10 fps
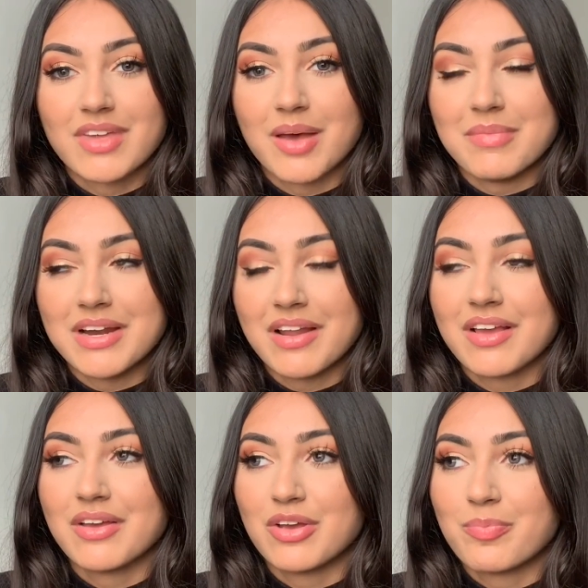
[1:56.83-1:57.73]
I'm in
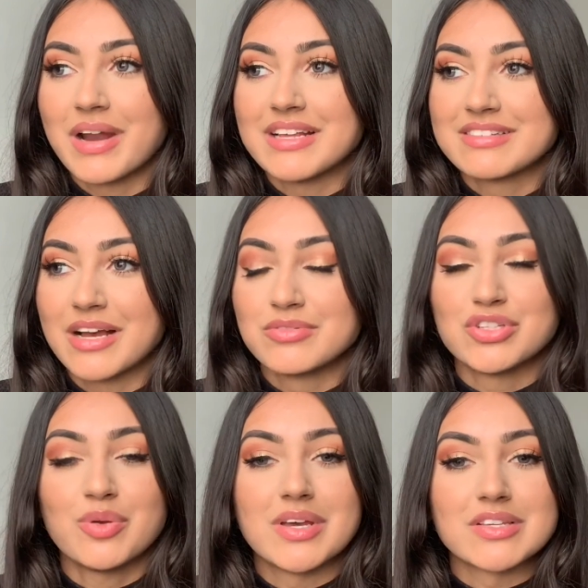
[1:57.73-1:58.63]
like a good place now to
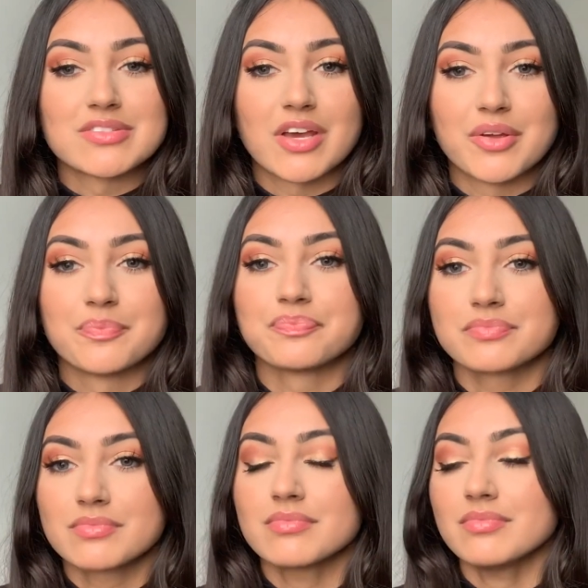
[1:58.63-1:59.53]
do it. So
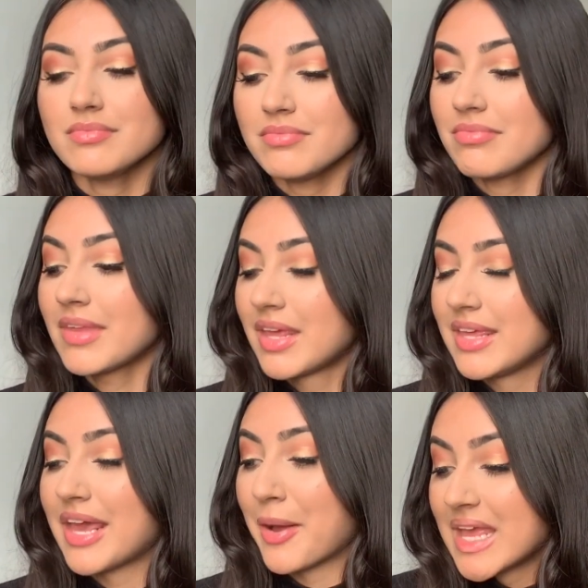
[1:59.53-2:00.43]

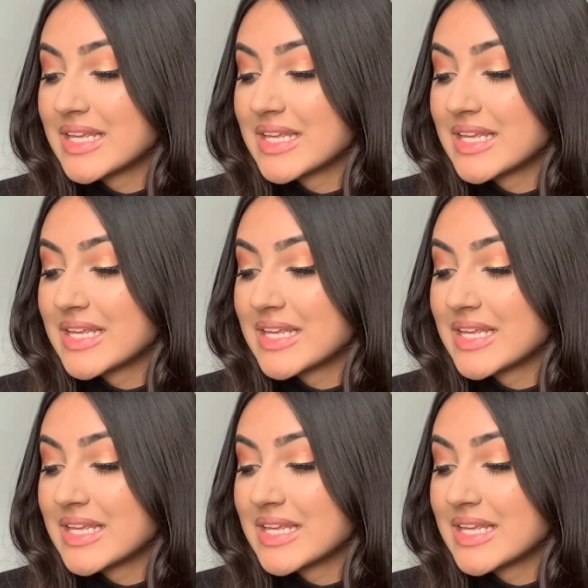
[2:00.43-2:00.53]
yeah.